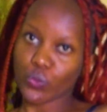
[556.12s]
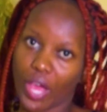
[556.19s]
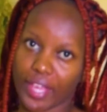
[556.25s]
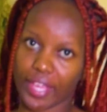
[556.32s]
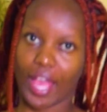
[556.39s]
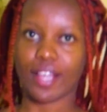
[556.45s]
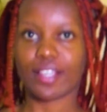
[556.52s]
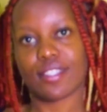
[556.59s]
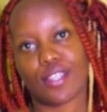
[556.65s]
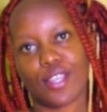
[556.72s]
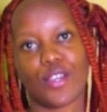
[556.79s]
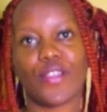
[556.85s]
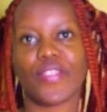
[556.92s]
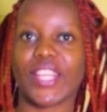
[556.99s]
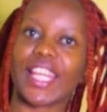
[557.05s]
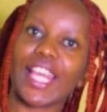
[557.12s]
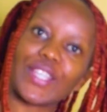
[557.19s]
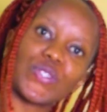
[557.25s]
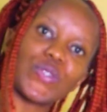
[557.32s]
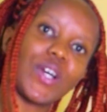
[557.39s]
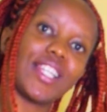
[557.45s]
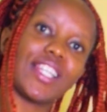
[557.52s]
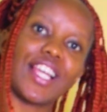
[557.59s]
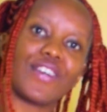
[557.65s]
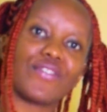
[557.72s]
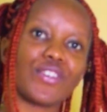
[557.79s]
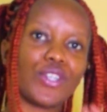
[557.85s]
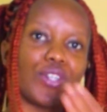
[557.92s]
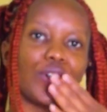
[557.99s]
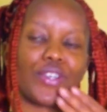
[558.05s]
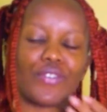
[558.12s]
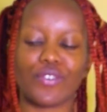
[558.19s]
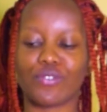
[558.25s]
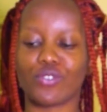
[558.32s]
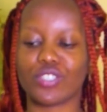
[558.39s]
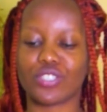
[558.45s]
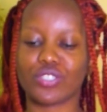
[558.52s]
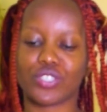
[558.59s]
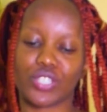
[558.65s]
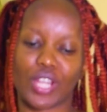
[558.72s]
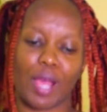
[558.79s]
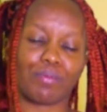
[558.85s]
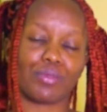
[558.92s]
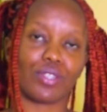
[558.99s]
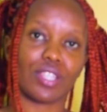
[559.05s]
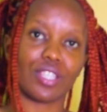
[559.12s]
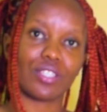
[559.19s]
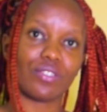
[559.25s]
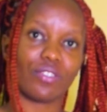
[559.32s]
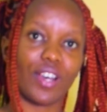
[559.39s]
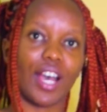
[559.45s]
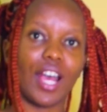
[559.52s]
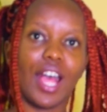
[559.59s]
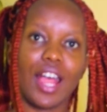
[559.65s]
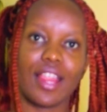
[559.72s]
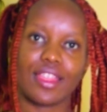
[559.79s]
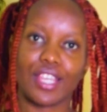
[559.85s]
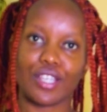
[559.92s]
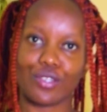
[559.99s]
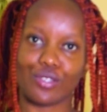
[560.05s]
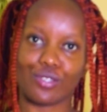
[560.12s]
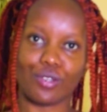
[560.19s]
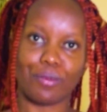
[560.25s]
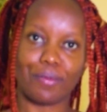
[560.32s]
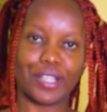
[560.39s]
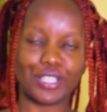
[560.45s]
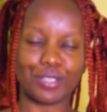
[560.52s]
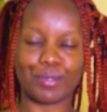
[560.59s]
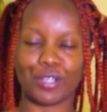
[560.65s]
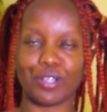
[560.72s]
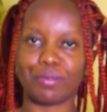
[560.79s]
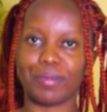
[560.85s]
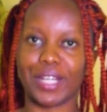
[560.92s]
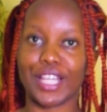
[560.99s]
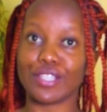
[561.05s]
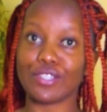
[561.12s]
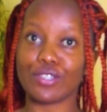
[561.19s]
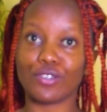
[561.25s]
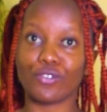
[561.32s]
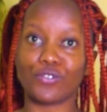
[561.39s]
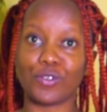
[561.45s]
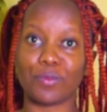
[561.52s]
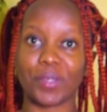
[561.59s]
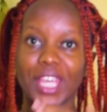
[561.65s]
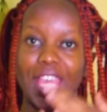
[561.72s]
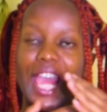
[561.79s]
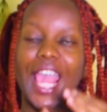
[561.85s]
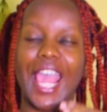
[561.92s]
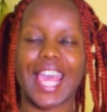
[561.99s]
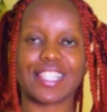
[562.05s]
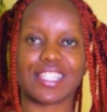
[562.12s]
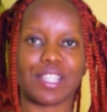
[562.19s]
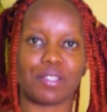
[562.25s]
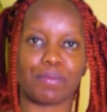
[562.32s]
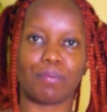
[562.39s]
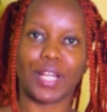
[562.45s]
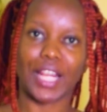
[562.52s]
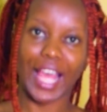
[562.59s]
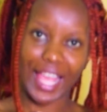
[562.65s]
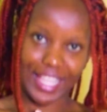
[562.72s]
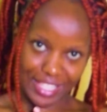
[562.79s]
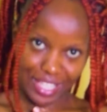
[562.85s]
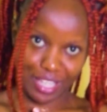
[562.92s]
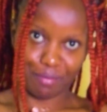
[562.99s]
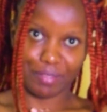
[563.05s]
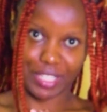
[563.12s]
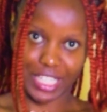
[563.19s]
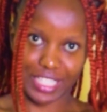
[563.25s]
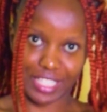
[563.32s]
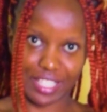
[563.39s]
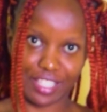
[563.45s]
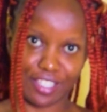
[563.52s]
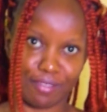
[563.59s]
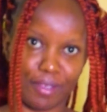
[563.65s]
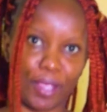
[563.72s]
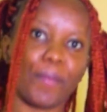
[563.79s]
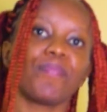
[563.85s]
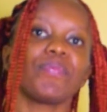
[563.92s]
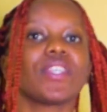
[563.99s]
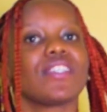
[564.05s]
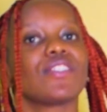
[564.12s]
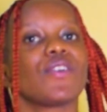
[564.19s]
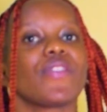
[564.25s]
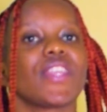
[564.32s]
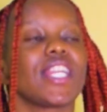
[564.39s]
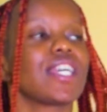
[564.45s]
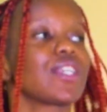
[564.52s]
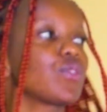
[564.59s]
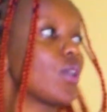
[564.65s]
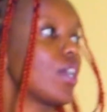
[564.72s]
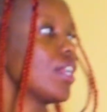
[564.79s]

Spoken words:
Yeah, see you on the next one. Love you. If you watched up to this far, thank you so much. May God bless you for me as He blesses me. See you on the next one.